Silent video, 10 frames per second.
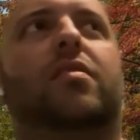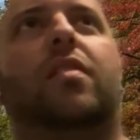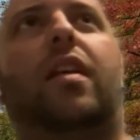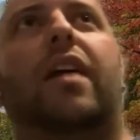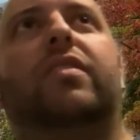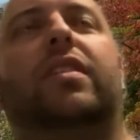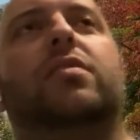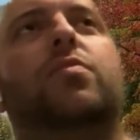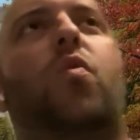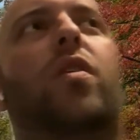is going to have to
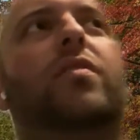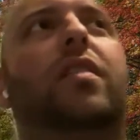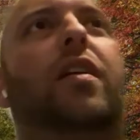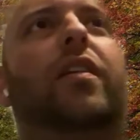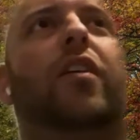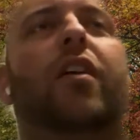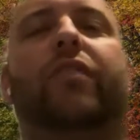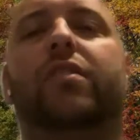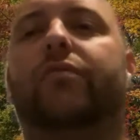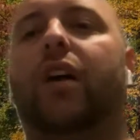get some work done. The
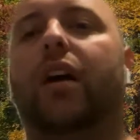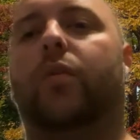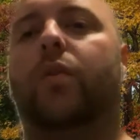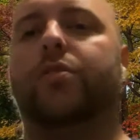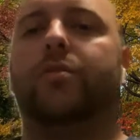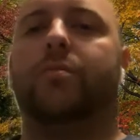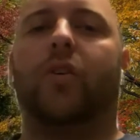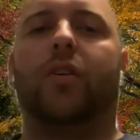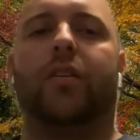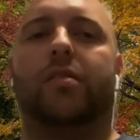offensive line question
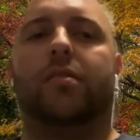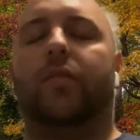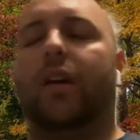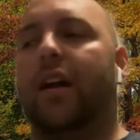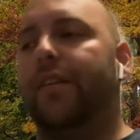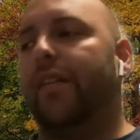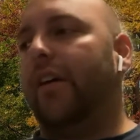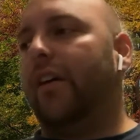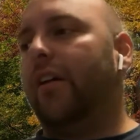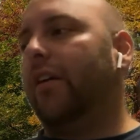mark is still kind of
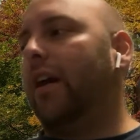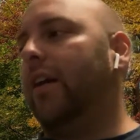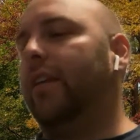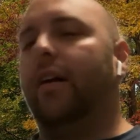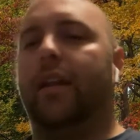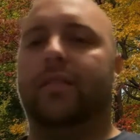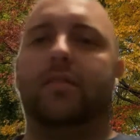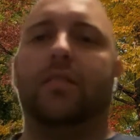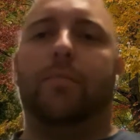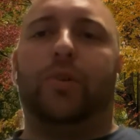there. I didn't
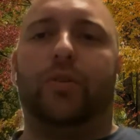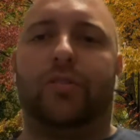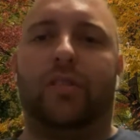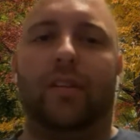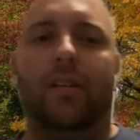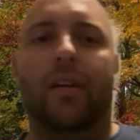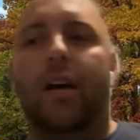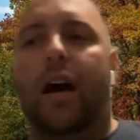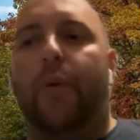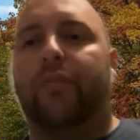see the push that
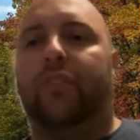I would have